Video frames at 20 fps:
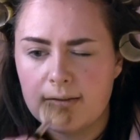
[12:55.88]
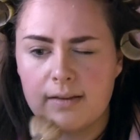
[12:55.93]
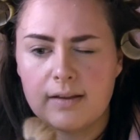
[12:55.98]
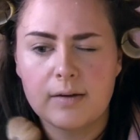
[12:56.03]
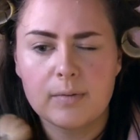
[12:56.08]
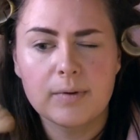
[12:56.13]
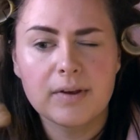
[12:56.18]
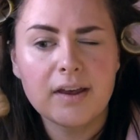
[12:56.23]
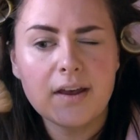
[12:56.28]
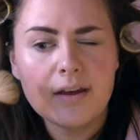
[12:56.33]

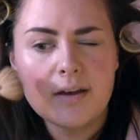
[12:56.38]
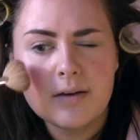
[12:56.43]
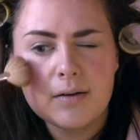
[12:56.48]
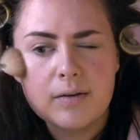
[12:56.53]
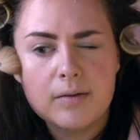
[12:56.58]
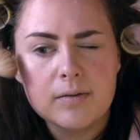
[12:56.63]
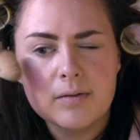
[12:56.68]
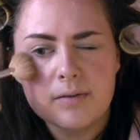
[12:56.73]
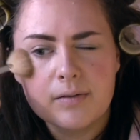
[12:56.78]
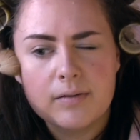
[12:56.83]
There we go.
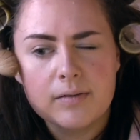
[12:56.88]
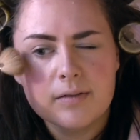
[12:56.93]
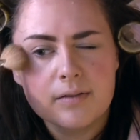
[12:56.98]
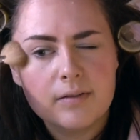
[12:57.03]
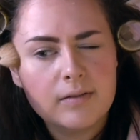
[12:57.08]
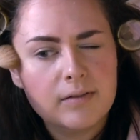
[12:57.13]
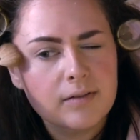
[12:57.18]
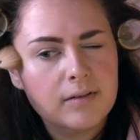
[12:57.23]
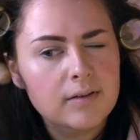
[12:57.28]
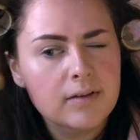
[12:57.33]

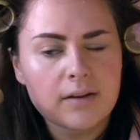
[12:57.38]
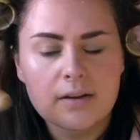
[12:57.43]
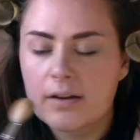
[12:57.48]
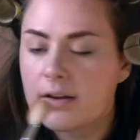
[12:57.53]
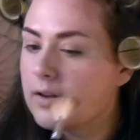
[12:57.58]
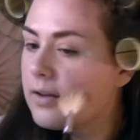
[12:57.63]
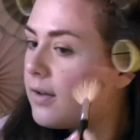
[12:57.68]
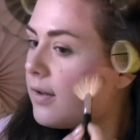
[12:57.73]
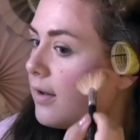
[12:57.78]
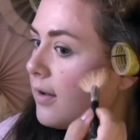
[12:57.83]

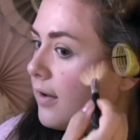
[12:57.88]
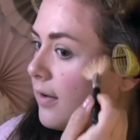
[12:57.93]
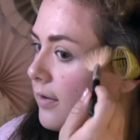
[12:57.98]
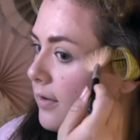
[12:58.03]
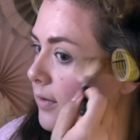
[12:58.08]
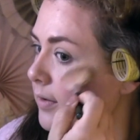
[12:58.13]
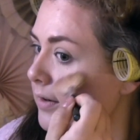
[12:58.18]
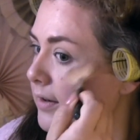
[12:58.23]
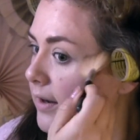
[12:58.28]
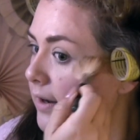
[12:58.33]
Oh,
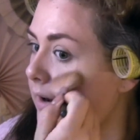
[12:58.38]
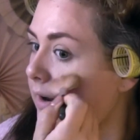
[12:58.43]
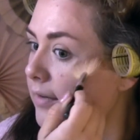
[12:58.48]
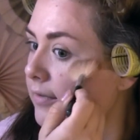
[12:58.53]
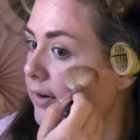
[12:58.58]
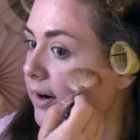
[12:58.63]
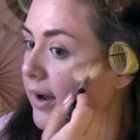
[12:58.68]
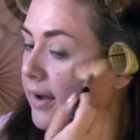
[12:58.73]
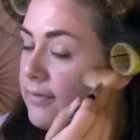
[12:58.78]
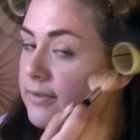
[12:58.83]
you can
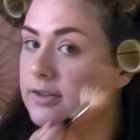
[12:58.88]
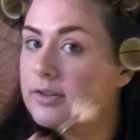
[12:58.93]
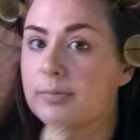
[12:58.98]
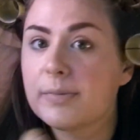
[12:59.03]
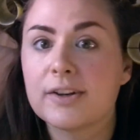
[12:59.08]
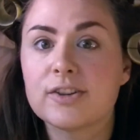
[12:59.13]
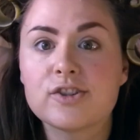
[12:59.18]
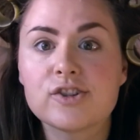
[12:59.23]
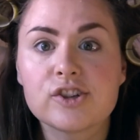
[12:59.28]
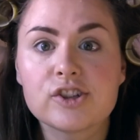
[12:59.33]
never have too
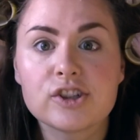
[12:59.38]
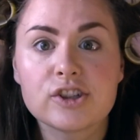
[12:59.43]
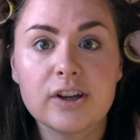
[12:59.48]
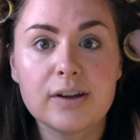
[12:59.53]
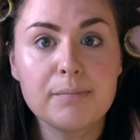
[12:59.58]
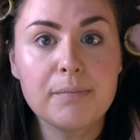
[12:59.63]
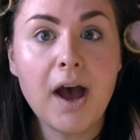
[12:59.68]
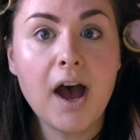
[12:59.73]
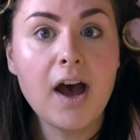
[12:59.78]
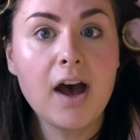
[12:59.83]
much
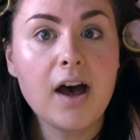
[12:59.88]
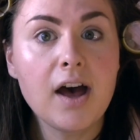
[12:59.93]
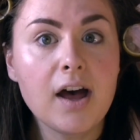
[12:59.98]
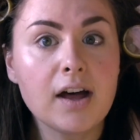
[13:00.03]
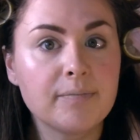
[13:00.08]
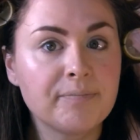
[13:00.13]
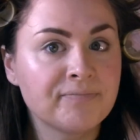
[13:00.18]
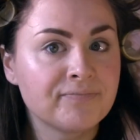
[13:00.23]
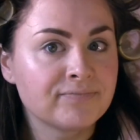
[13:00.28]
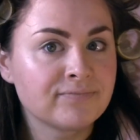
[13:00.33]

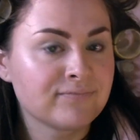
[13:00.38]
shimmer.